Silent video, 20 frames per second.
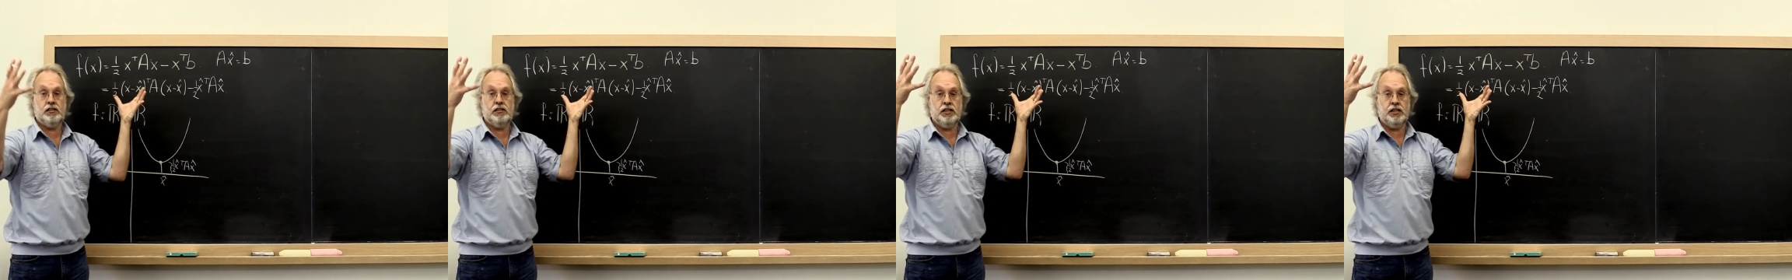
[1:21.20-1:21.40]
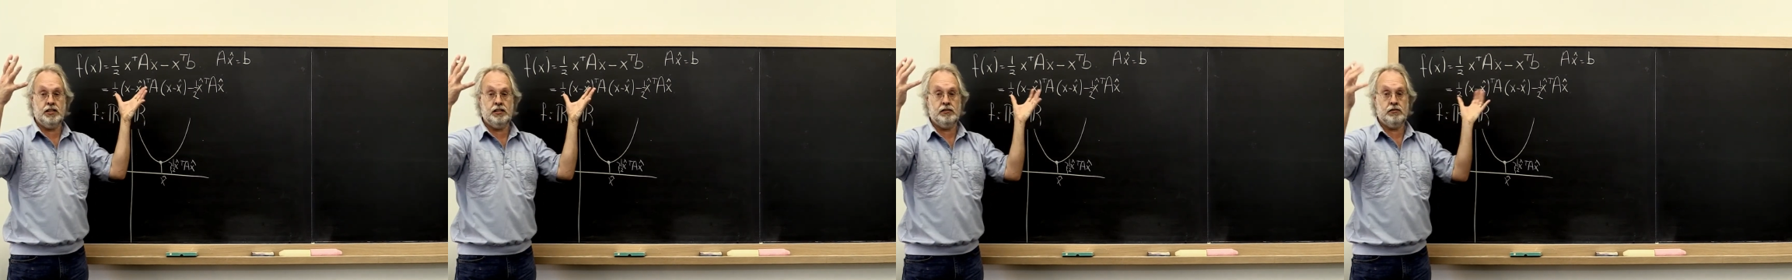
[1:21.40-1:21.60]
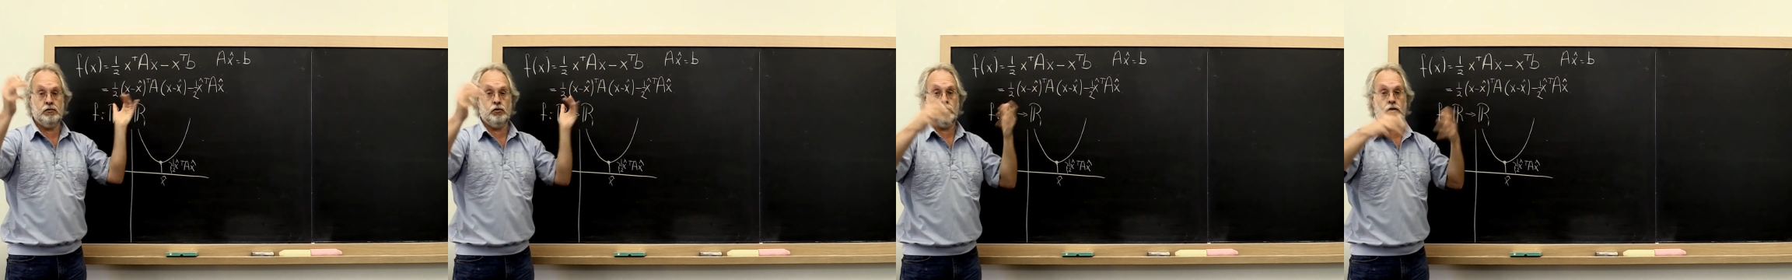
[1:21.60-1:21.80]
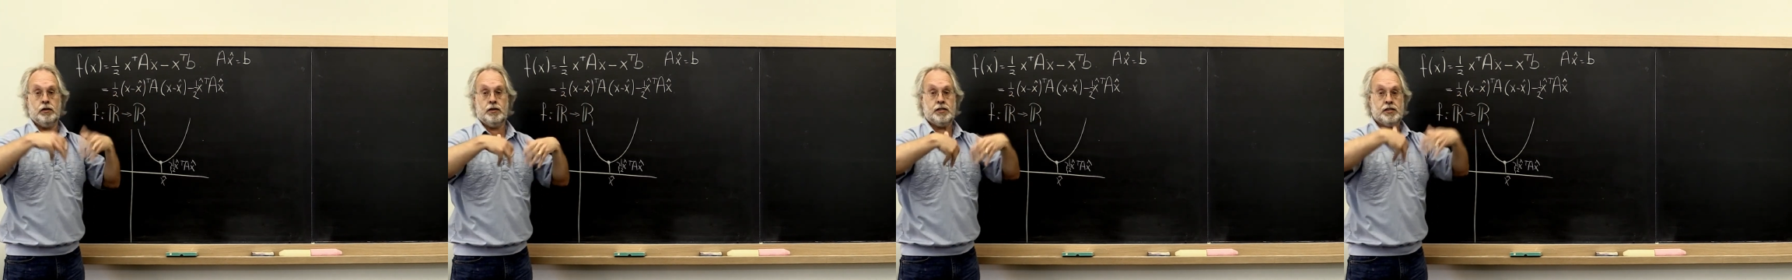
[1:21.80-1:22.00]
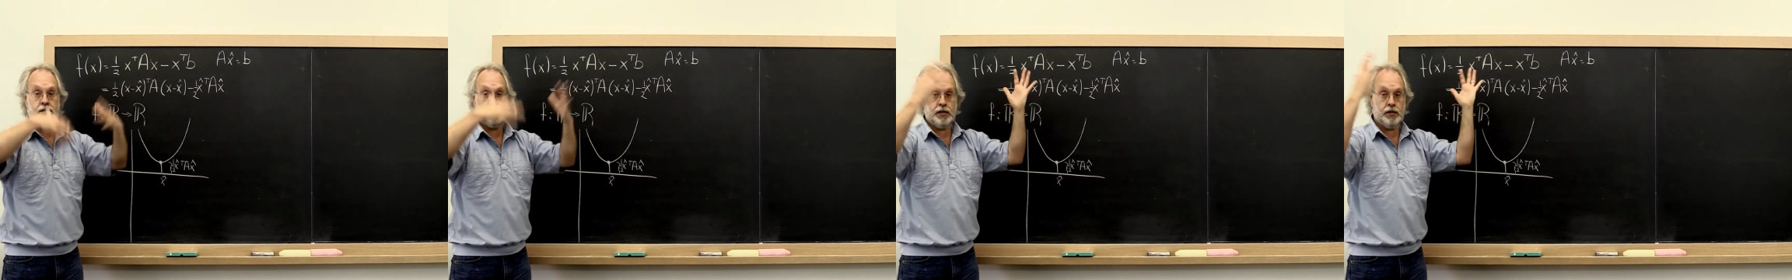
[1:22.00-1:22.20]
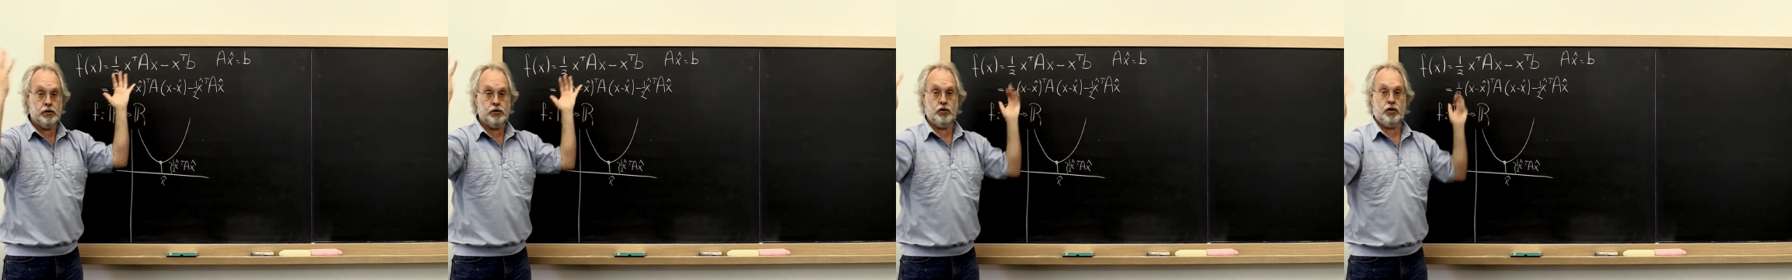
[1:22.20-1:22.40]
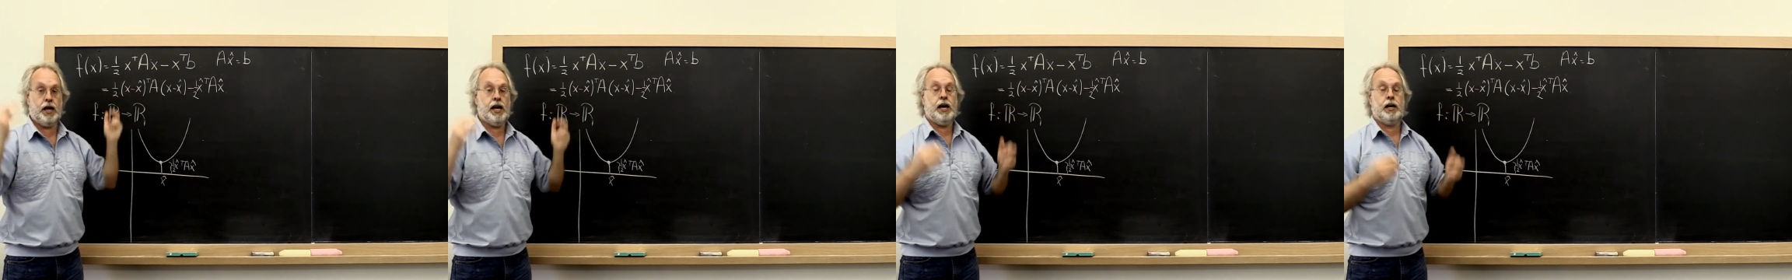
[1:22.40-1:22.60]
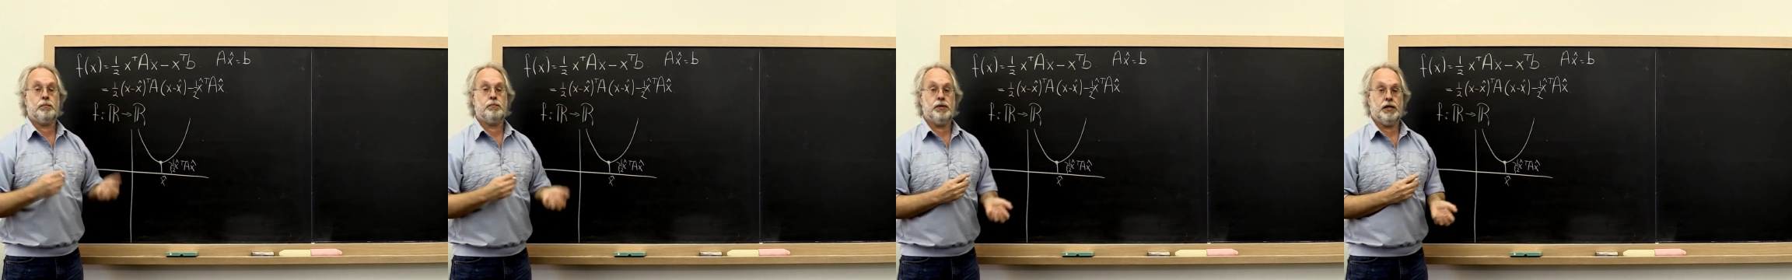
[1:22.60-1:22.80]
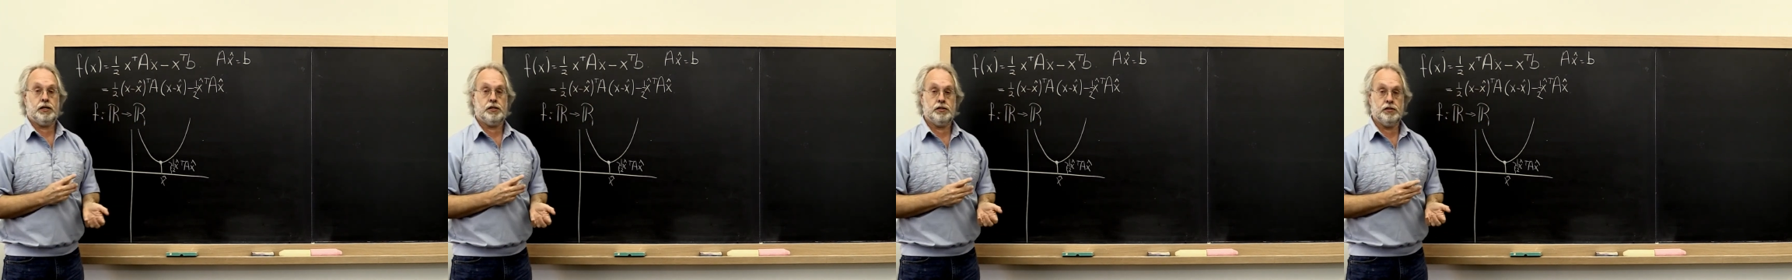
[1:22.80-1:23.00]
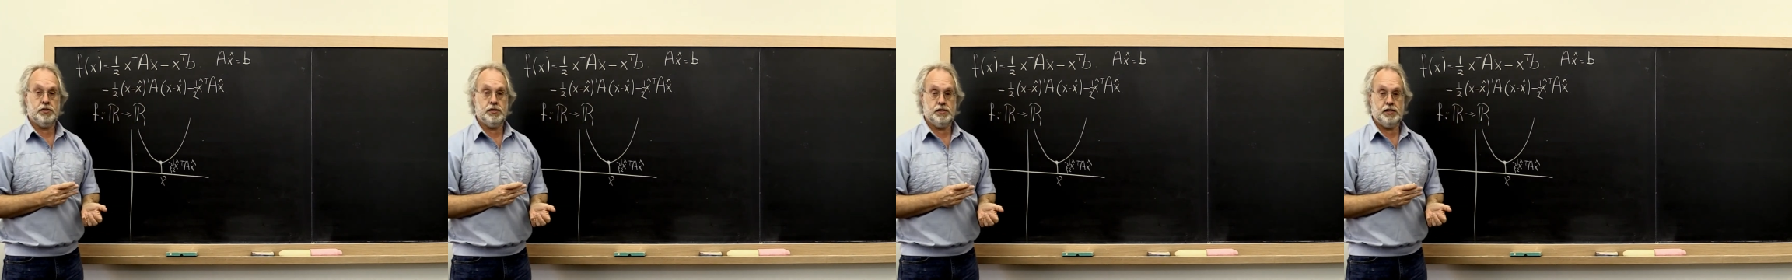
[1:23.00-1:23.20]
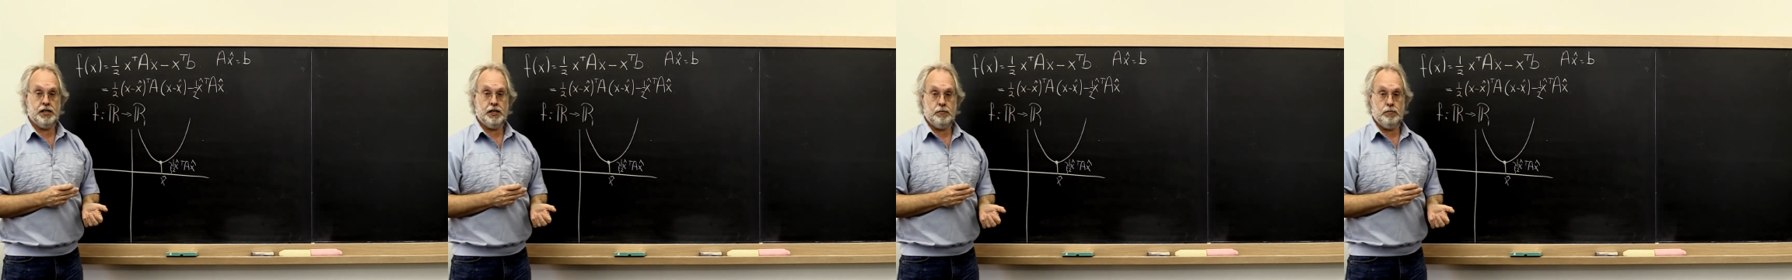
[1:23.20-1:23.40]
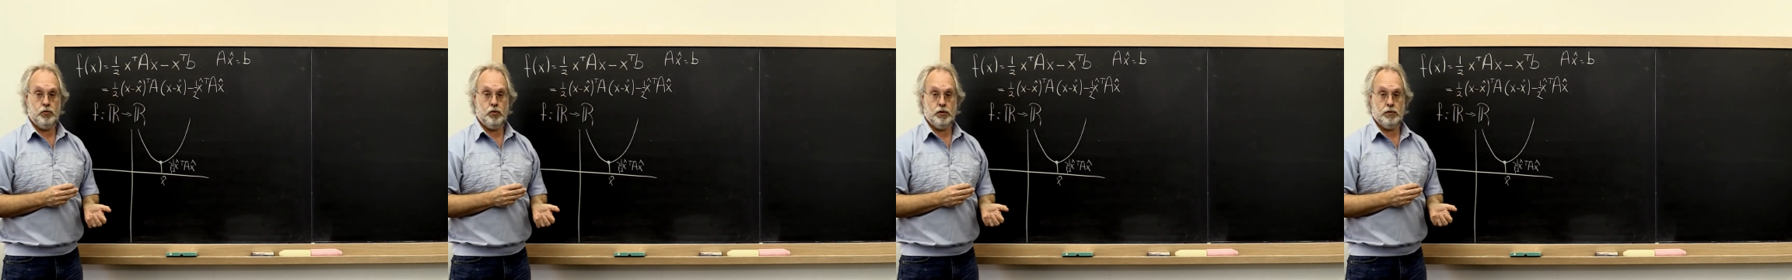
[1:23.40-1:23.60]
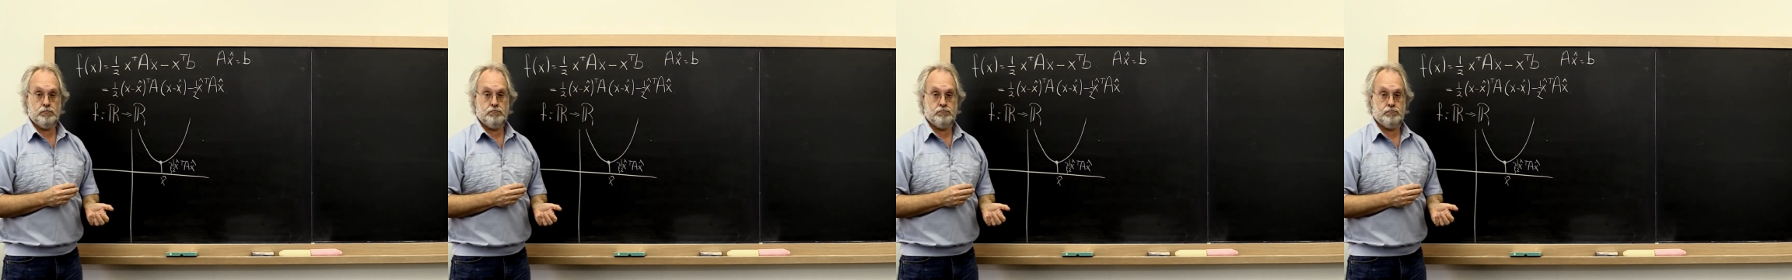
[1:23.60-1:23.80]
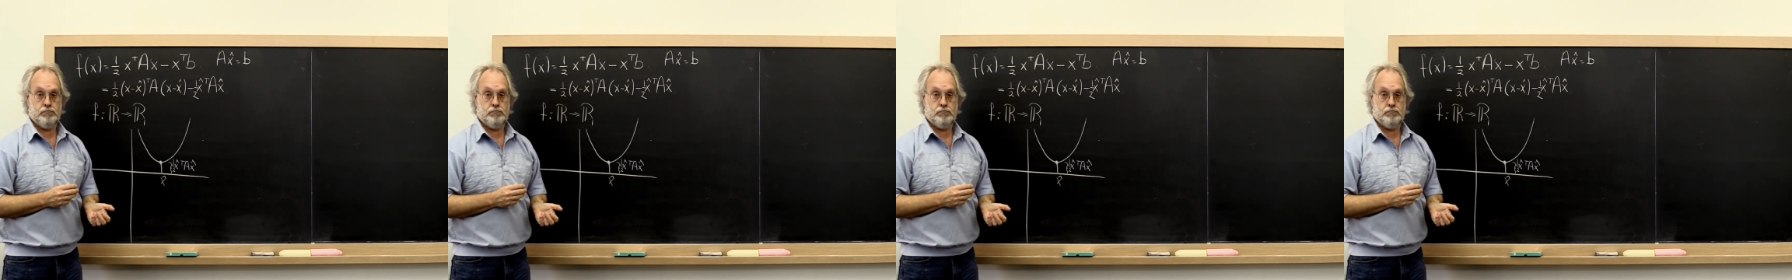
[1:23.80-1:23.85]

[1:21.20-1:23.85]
then all of a sudden you can't picture this anymore.